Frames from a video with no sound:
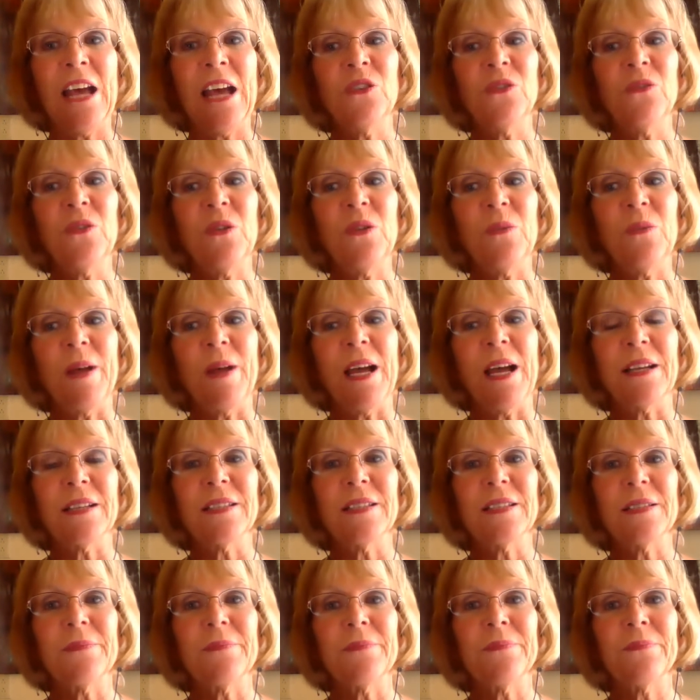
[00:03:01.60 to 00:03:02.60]

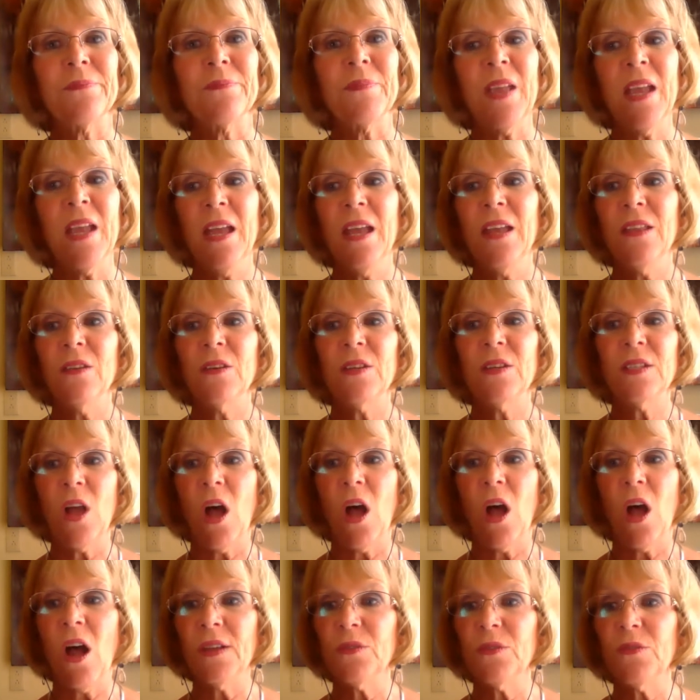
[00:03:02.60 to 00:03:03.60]
toolbox. There's
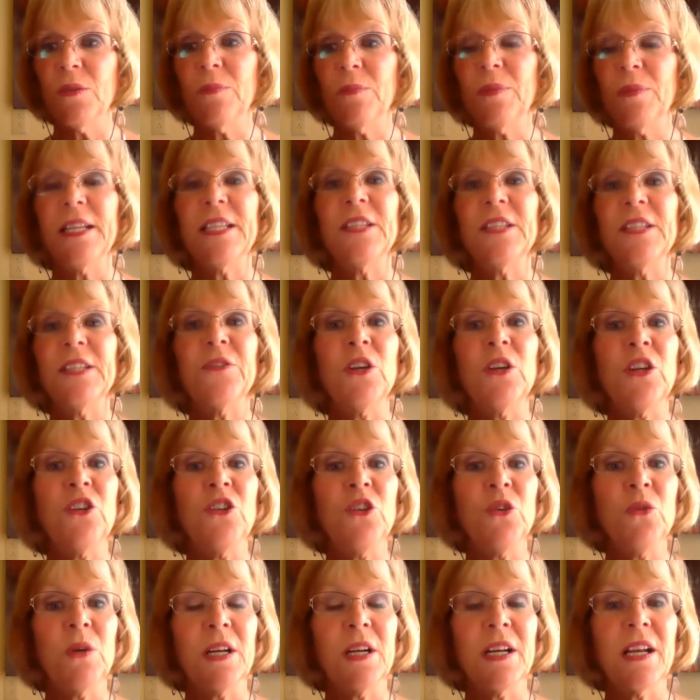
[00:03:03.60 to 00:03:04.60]
also a place for you to
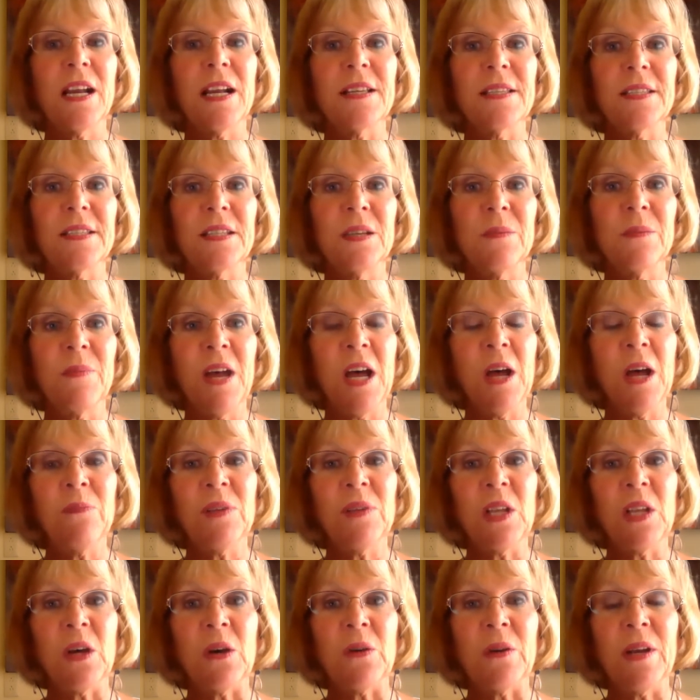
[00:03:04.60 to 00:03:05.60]
do a custom
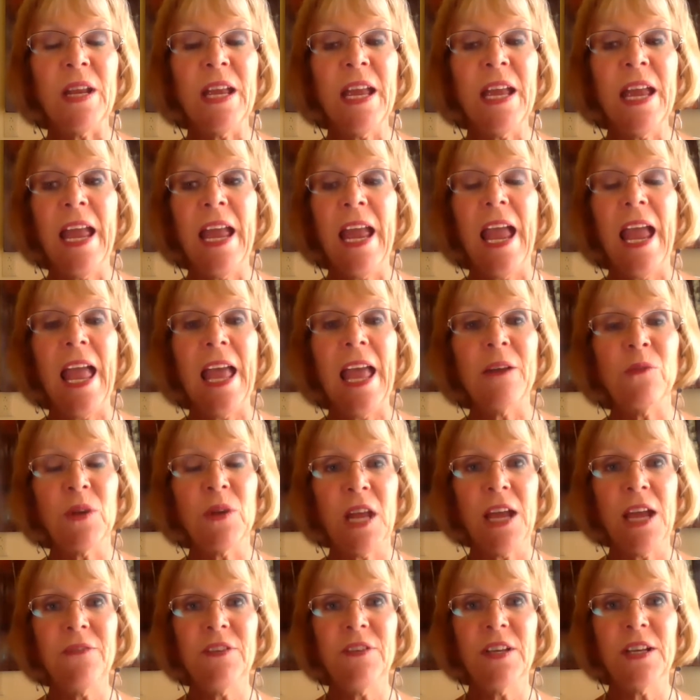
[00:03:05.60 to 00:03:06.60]
upload. And what
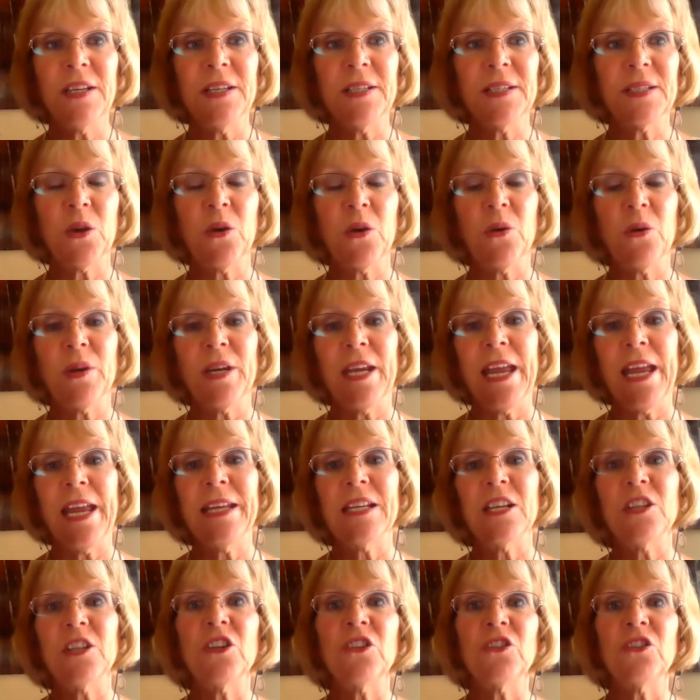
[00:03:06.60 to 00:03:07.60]
I've done is
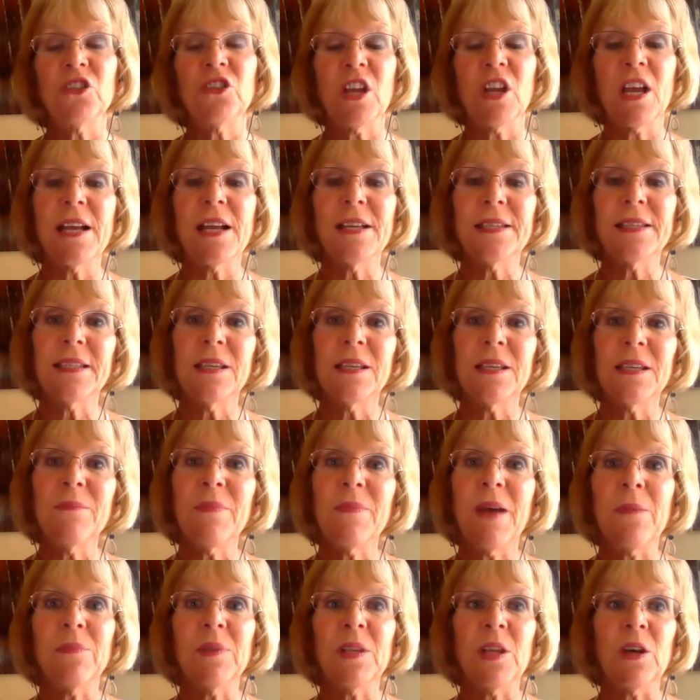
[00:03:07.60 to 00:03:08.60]
create a custom
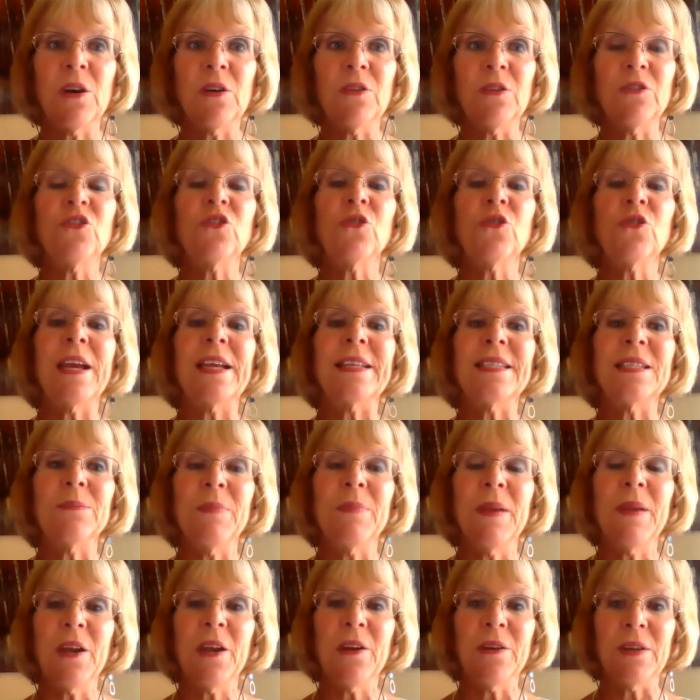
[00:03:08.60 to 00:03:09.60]
upload
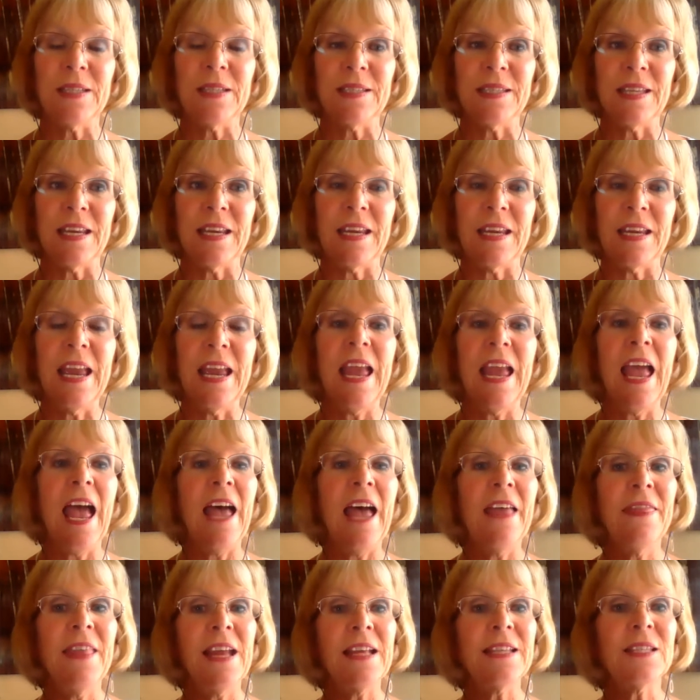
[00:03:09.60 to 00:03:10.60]
transparency.
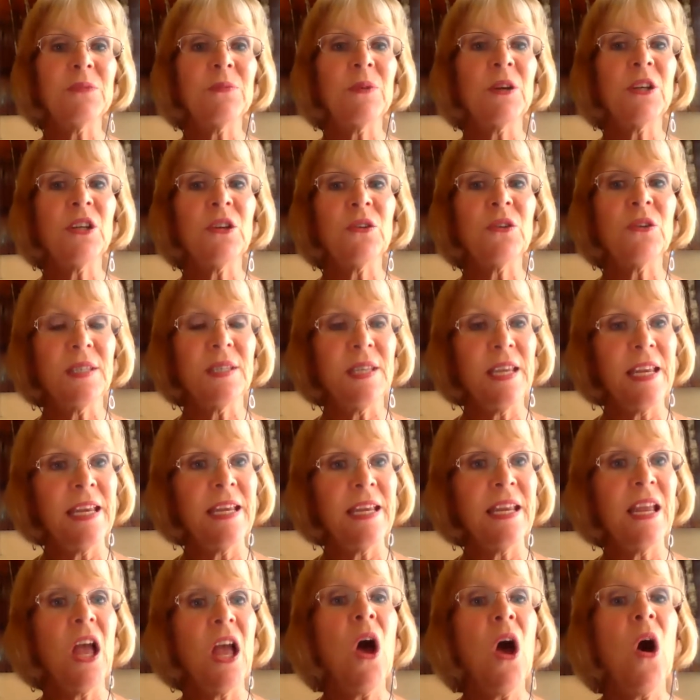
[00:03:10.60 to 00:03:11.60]
And that's where you're
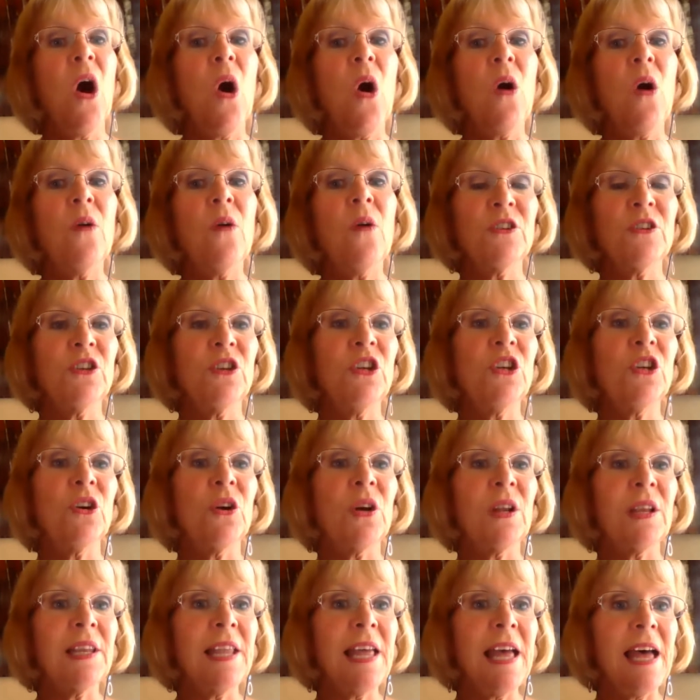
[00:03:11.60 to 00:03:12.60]
seeing over to
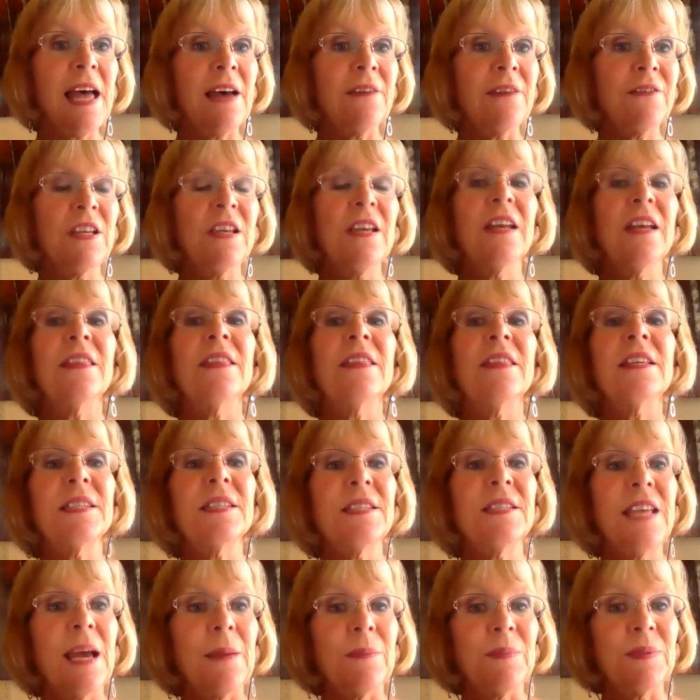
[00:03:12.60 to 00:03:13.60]
your left the
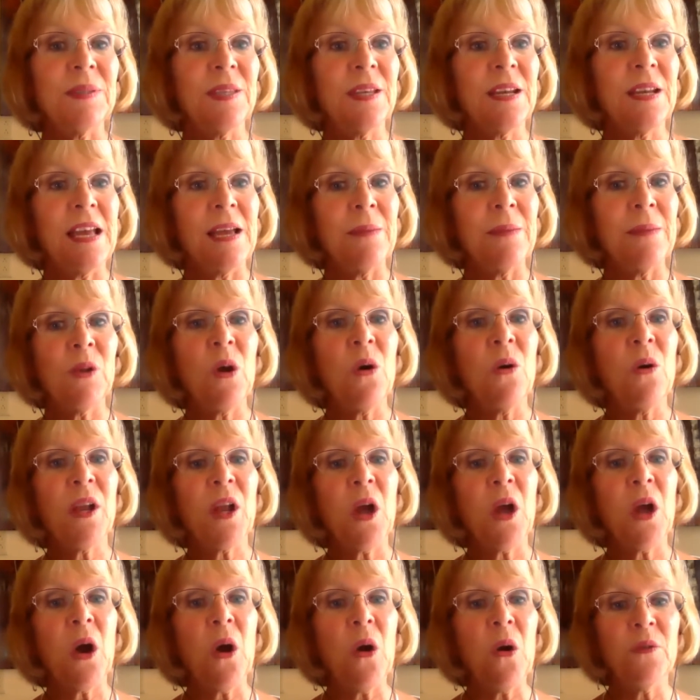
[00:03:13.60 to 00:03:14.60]
steps that I'm going
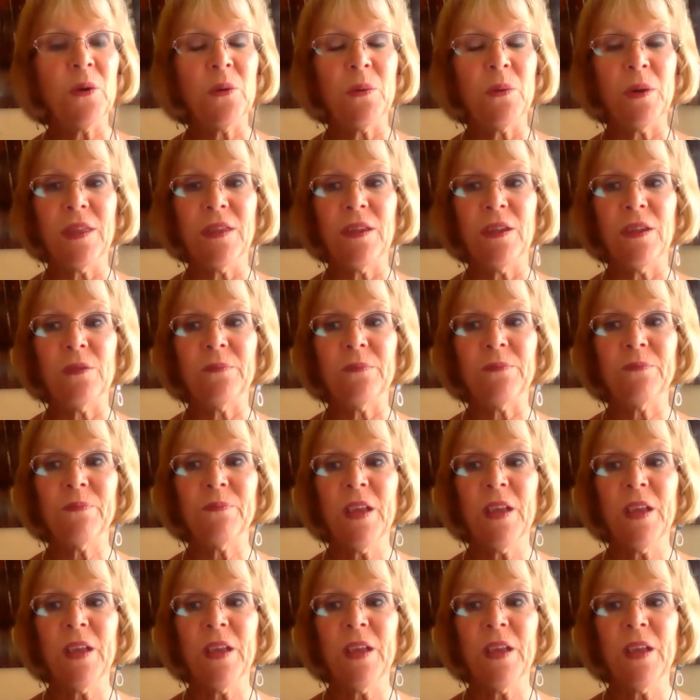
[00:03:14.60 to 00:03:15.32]
over with you.